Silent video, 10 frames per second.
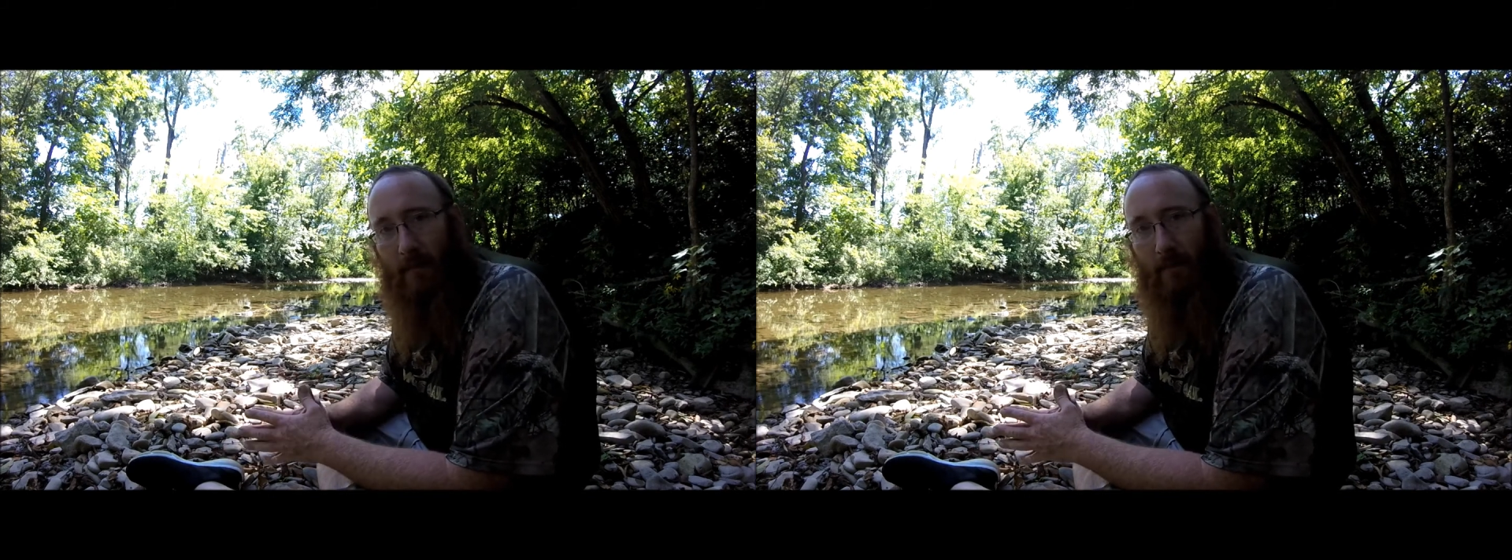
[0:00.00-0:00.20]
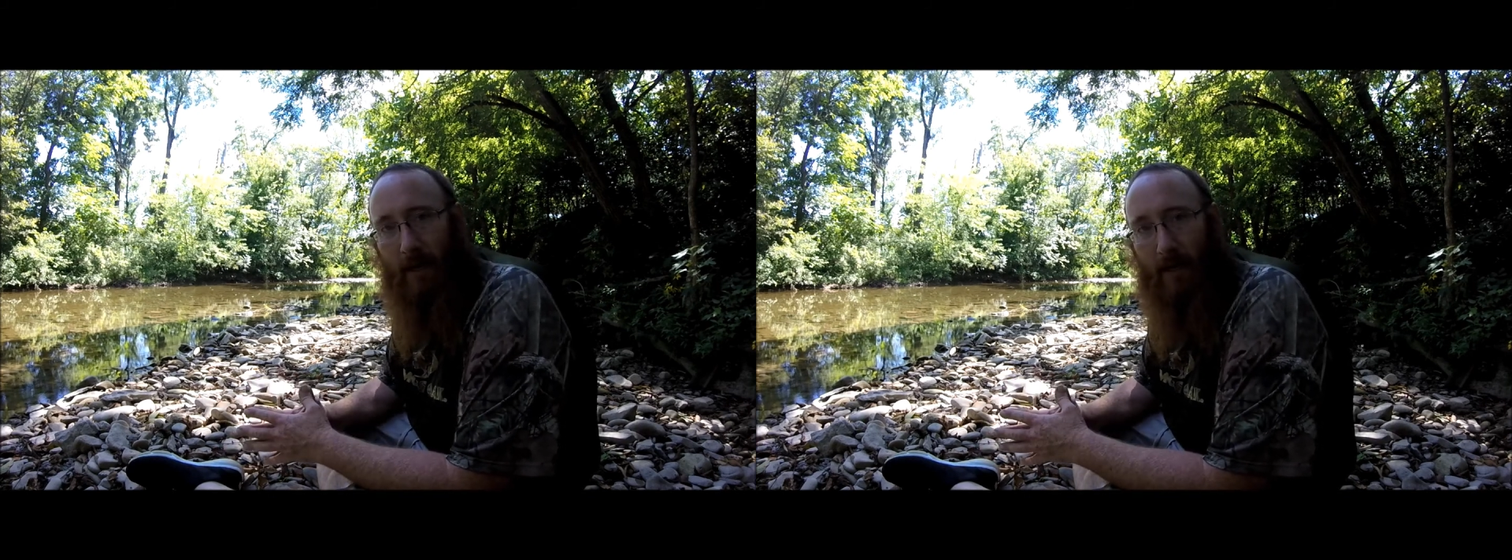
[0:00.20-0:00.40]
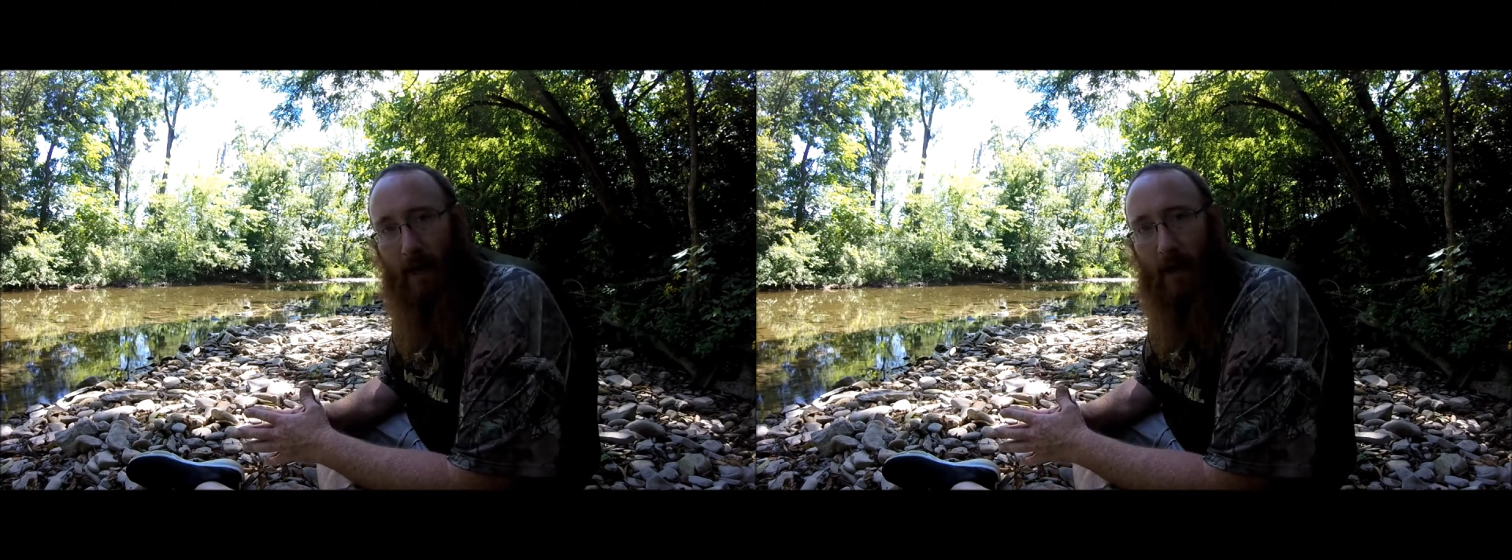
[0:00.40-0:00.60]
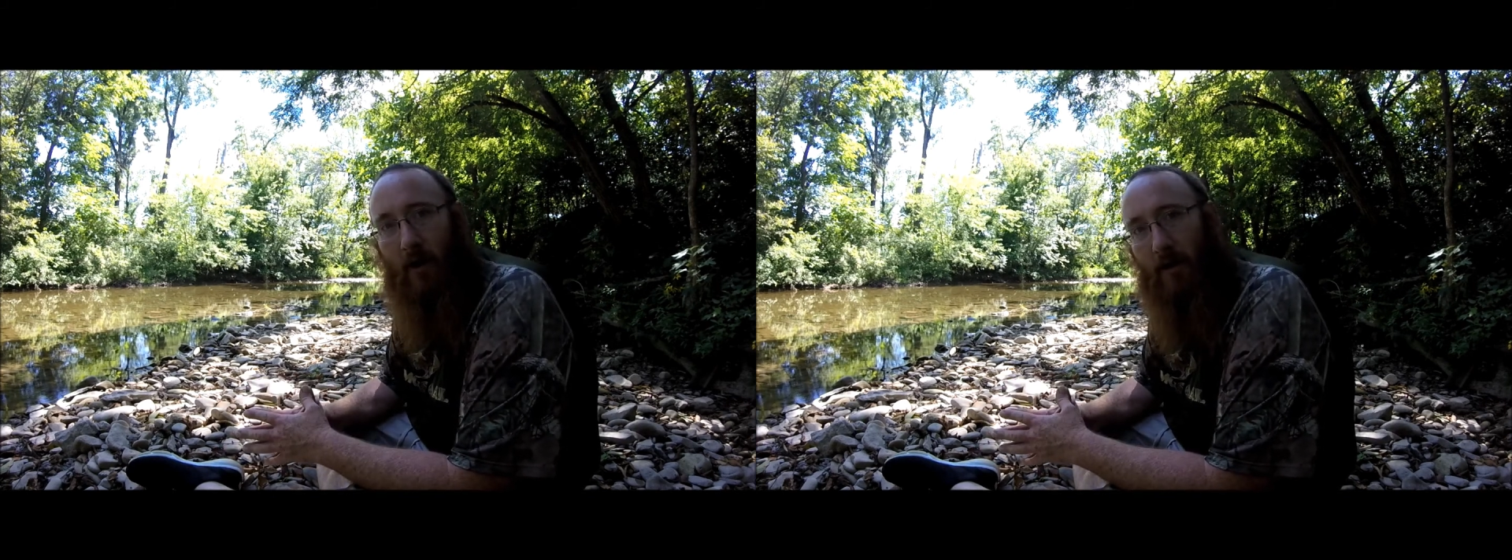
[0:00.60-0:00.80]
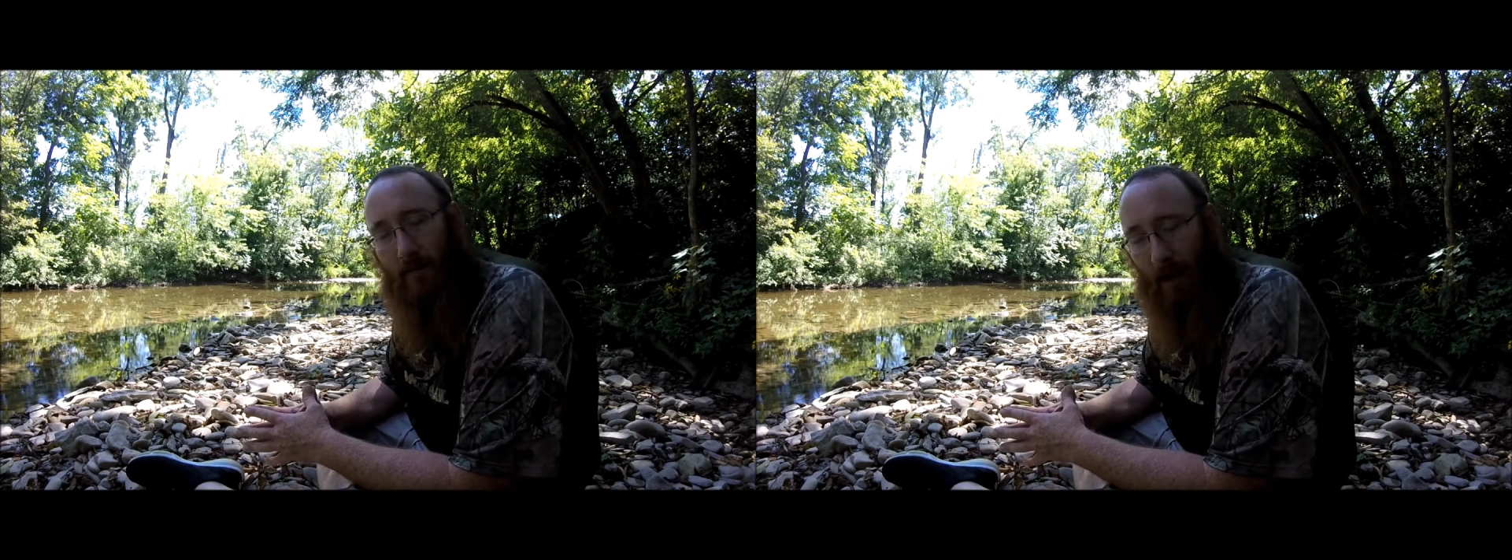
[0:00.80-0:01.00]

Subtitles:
me and Aaron and